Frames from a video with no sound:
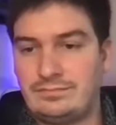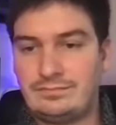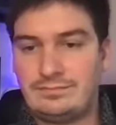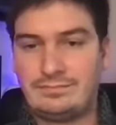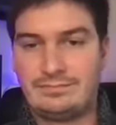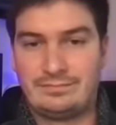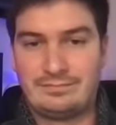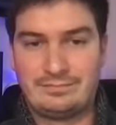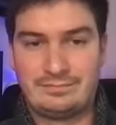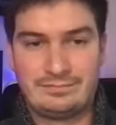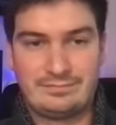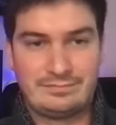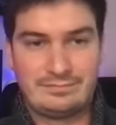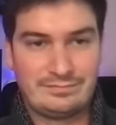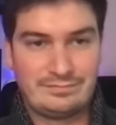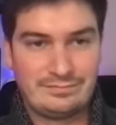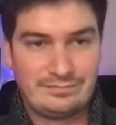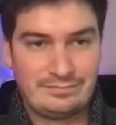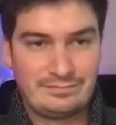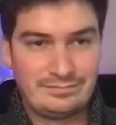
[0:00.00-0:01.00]

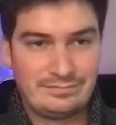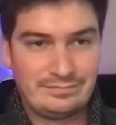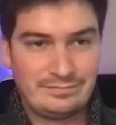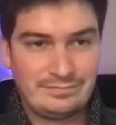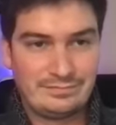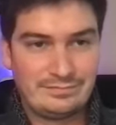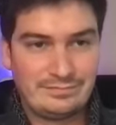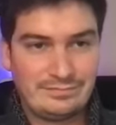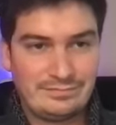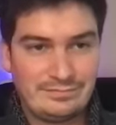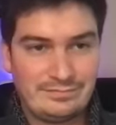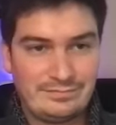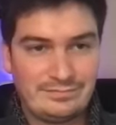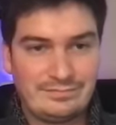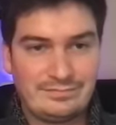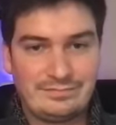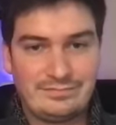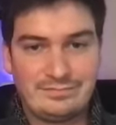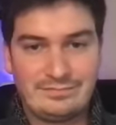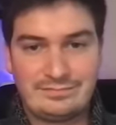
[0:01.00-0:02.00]

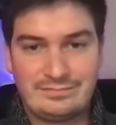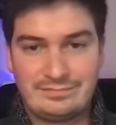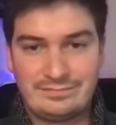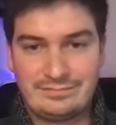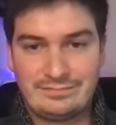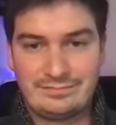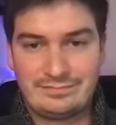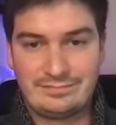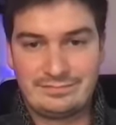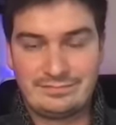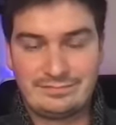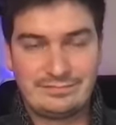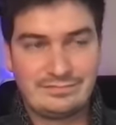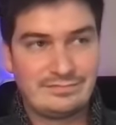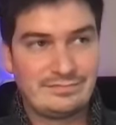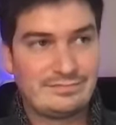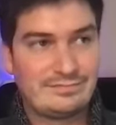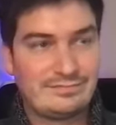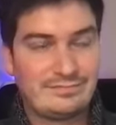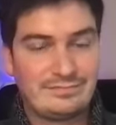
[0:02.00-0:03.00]

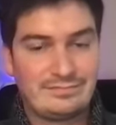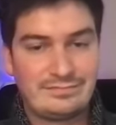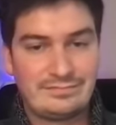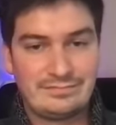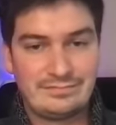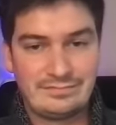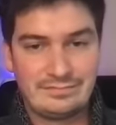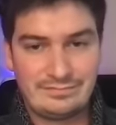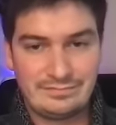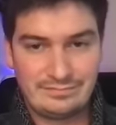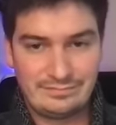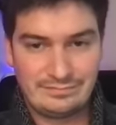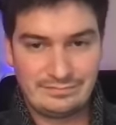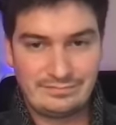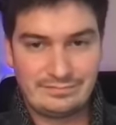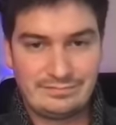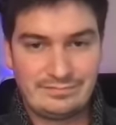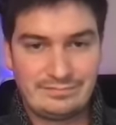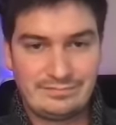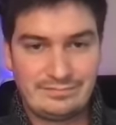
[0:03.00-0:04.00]

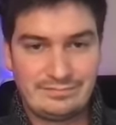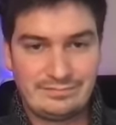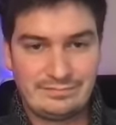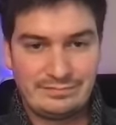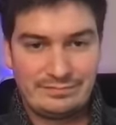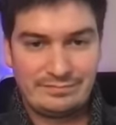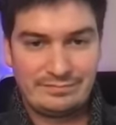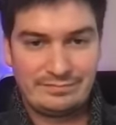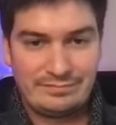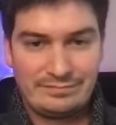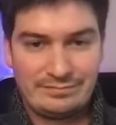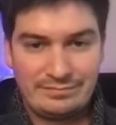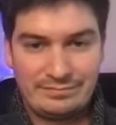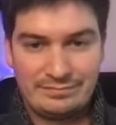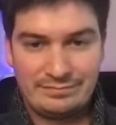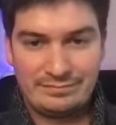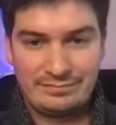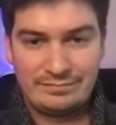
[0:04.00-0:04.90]
The person shown says nothing.